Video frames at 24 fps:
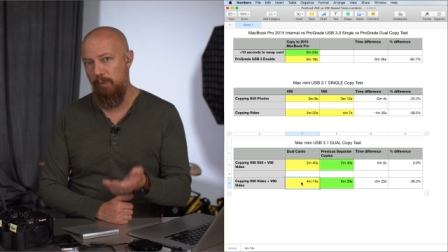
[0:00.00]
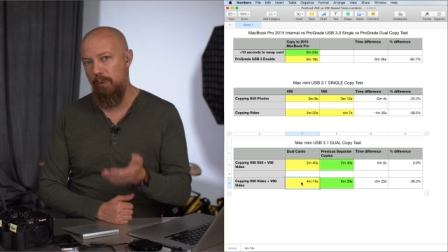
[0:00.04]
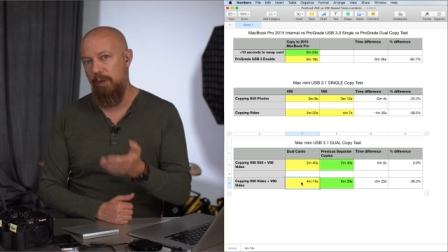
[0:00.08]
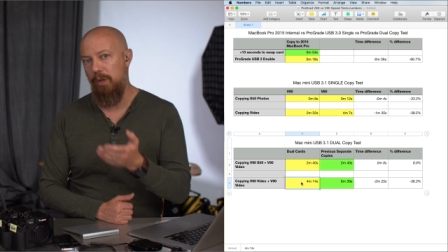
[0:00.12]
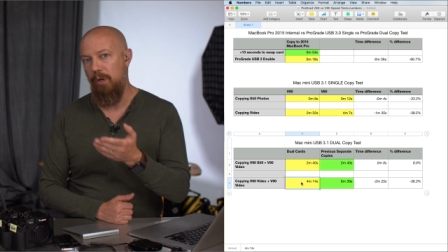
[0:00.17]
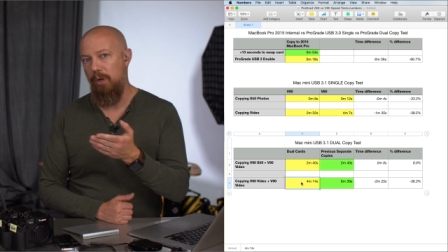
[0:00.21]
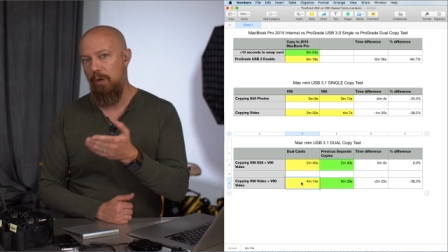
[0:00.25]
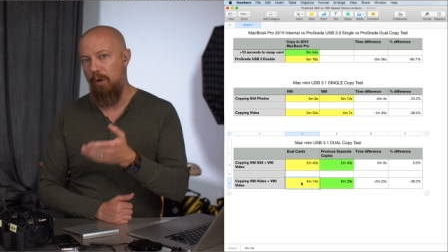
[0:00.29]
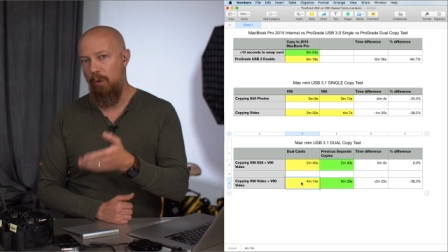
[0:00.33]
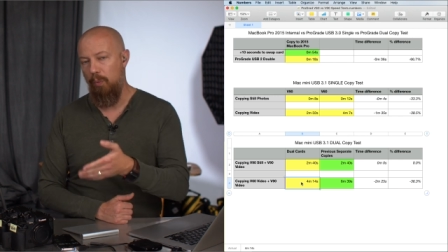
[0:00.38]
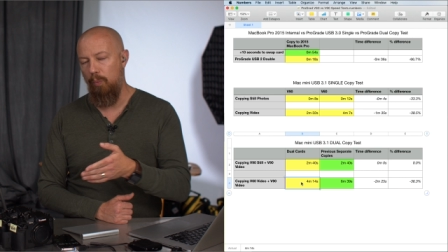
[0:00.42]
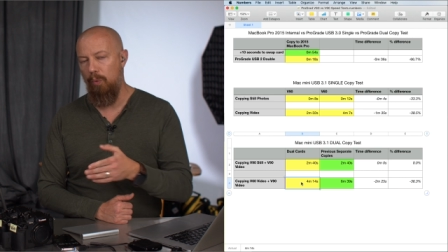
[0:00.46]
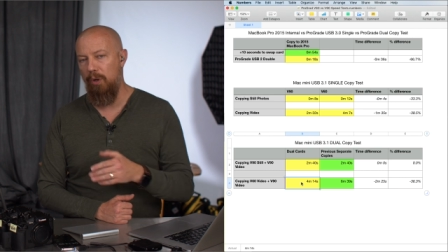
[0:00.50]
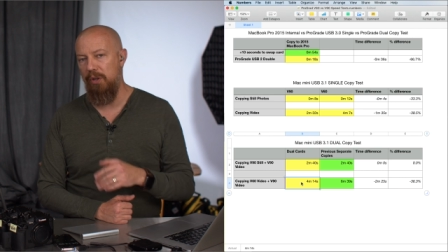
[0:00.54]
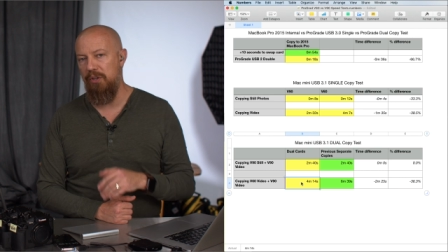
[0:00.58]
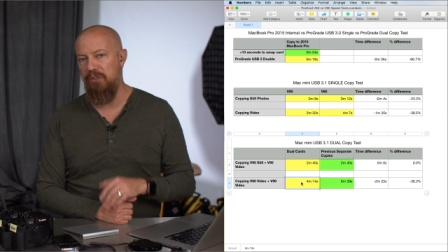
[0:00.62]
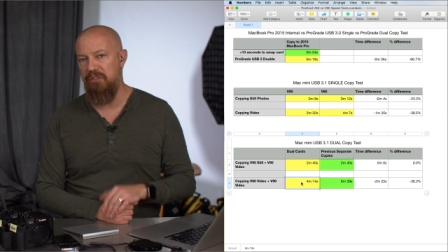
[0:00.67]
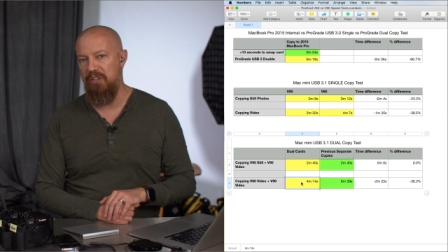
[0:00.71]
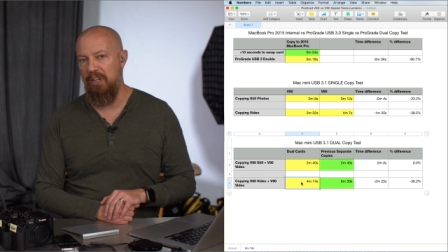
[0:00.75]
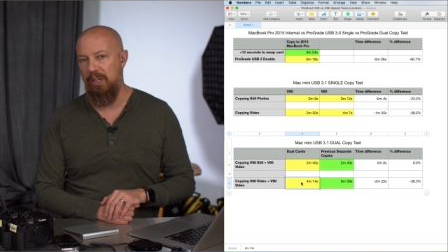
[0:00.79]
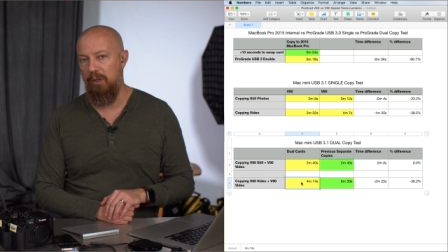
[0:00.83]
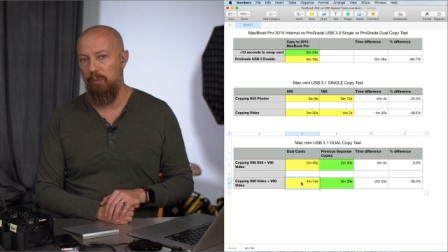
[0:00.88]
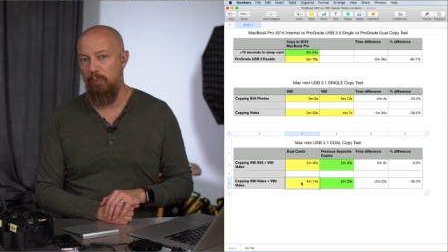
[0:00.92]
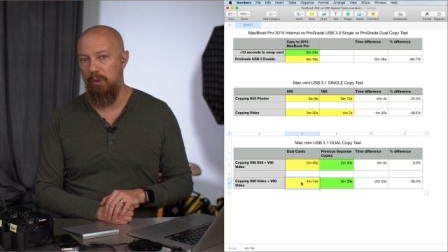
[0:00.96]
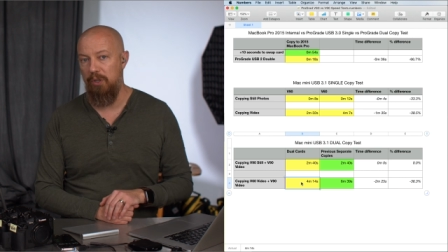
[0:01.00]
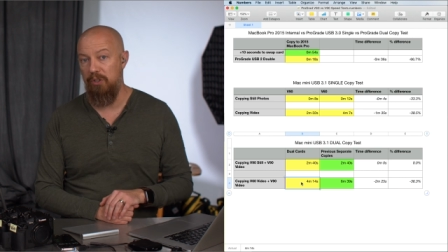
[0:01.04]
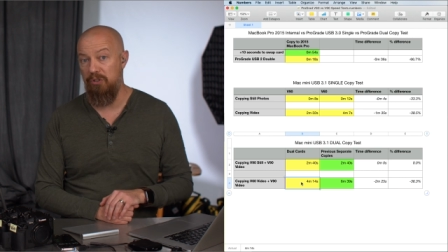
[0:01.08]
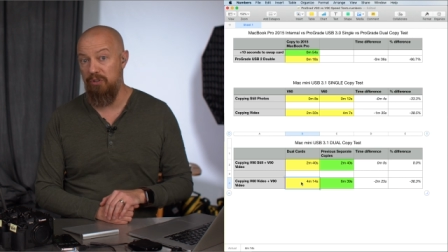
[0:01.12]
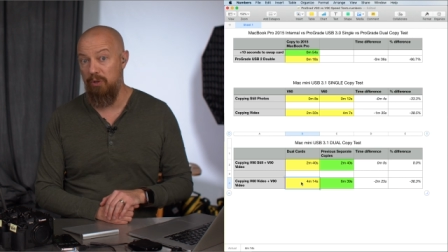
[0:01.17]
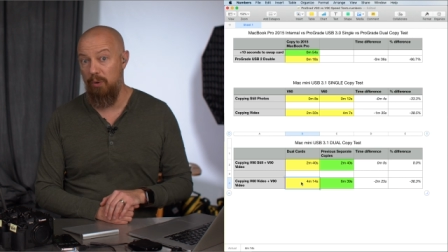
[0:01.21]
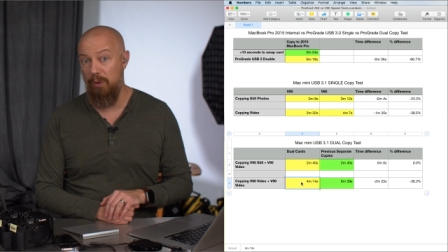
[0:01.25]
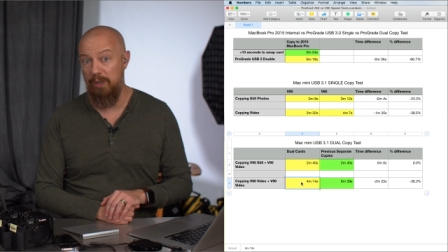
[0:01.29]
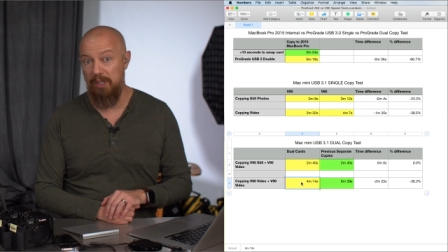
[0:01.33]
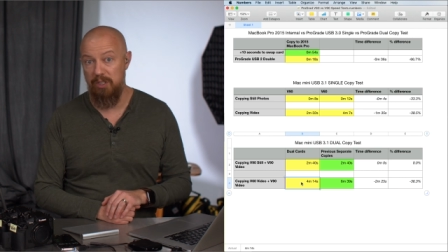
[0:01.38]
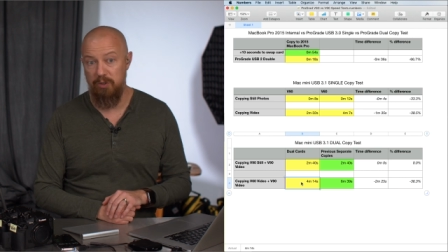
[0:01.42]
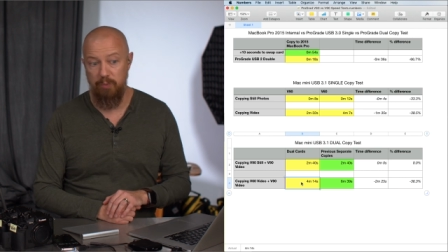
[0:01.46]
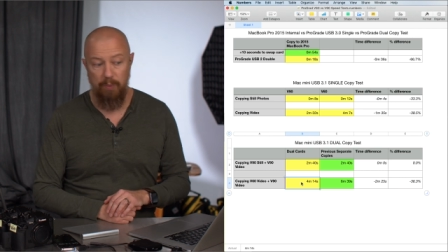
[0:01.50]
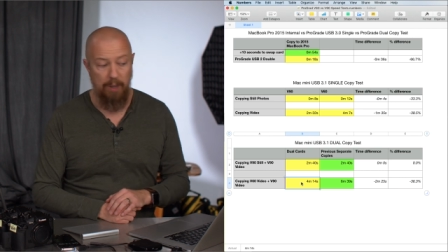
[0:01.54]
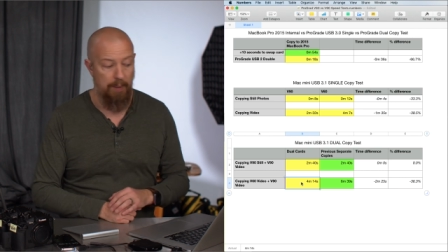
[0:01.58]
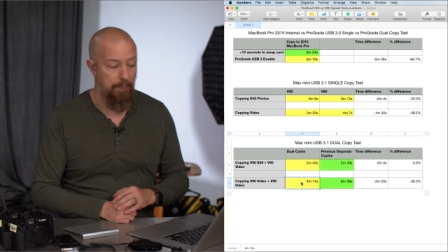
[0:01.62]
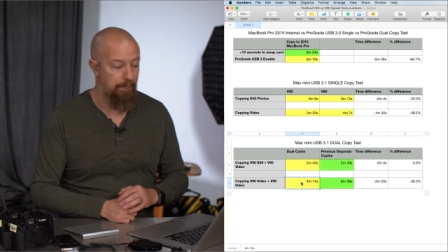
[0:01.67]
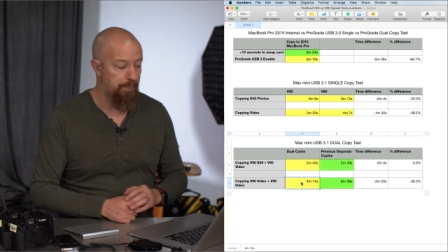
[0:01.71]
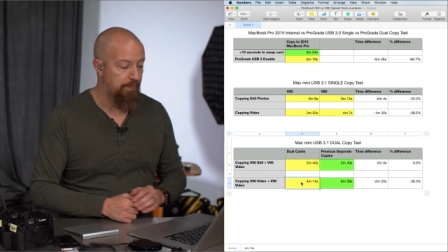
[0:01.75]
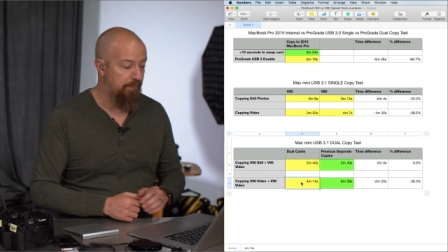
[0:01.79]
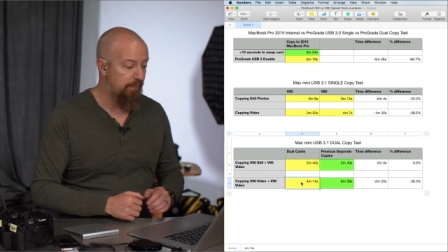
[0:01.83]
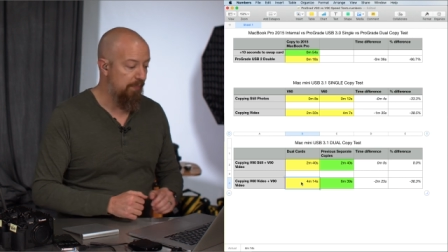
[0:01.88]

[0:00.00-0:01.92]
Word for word: one while the second one is going as well.